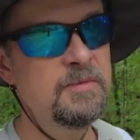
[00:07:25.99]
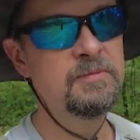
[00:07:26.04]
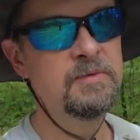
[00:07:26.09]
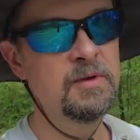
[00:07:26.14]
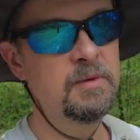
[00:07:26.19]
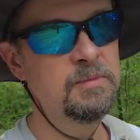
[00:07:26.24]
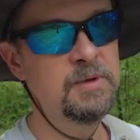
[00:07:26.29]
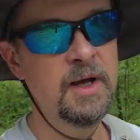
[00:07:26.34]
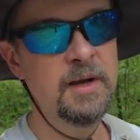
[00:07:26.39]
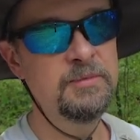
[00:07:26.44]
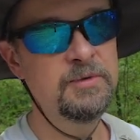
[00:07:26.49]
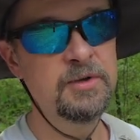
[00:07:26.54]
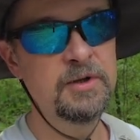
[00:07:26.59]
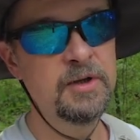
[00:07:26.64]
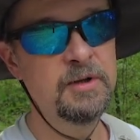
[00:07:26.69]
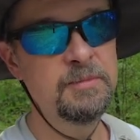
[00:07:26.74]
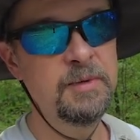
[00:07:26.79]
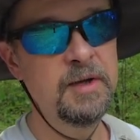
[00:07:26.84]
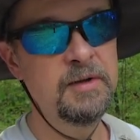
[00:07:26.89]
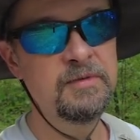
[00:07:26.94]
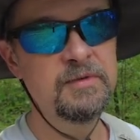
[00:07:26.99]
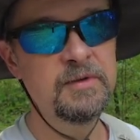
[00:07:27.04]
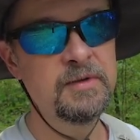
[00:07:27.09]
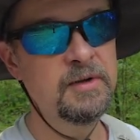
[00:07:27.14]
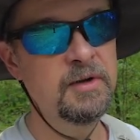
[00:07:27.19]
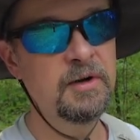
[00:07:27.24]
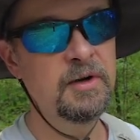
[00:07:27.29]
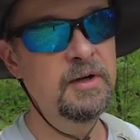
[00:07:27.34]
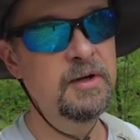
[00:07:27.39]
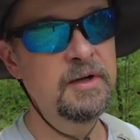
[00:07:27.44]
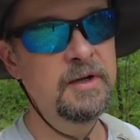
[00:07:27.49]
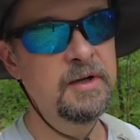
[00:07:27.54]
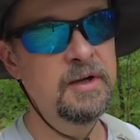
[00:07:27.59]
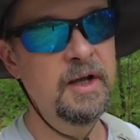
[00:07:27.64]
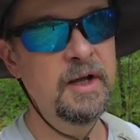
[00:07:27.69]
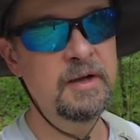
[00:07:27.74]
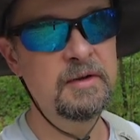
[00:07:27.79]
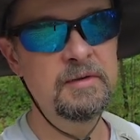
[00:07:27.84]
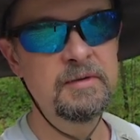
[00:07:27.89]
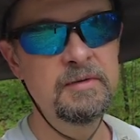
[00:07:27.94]
sometimes you're going to miss and they're going to
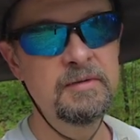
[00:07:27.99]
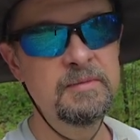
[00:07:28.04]
connect.